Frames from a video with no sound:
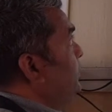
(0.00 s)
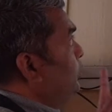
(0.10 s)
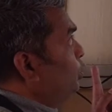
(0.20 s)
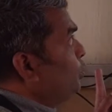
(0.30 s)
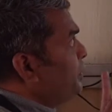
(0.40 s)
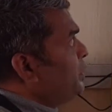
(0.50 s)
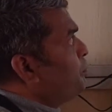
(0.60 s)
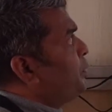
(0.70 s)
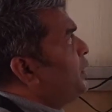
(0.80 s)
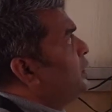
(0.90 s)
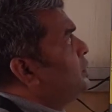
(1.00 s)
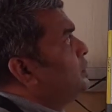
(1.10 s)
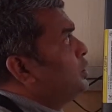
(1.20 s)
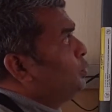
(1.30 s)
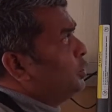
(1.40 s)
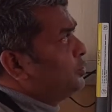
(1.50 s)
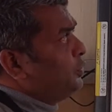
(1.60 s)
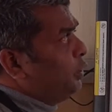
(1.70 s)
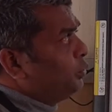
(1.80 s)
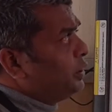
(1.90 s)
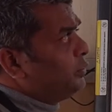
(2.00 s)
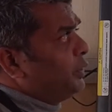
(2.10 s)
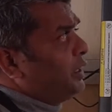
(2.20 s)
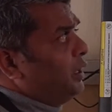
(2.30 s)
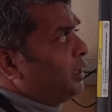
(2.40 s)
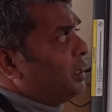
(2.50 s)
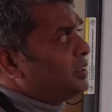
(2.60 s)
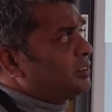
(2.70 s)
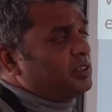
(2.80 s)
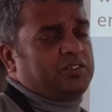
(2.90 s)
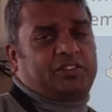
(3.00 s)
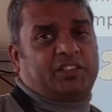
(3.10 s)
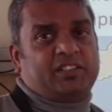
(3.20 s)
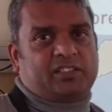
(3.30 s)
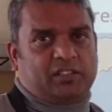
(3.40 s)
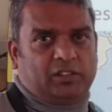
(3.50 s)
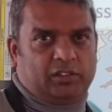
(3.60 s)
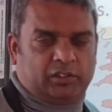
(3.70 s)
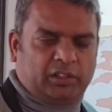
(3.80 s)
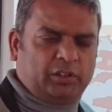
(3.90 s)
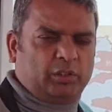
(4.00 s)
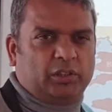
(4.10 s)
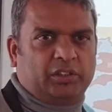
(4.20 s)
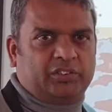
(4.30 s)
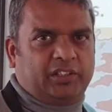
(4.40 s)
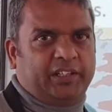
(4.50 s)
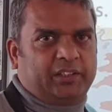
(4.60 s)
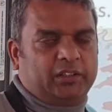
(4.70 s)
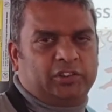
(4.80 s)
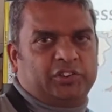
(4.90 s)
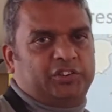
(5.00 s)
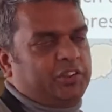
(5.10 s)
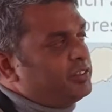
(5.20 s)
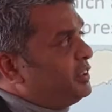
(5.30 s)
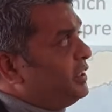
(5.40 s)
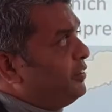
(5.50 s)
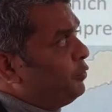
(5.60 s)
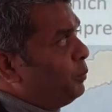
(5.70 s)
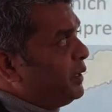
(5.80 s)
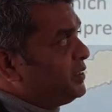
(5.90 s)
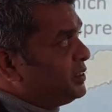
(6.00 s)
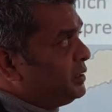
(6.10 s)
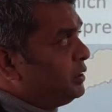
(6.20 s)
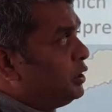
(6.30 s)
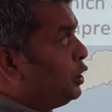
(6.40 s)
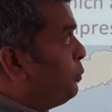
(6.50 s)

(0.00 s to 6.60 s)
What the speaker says: The Roman Empire was founded when Augustus Caesar, we'll learn this later, just an information,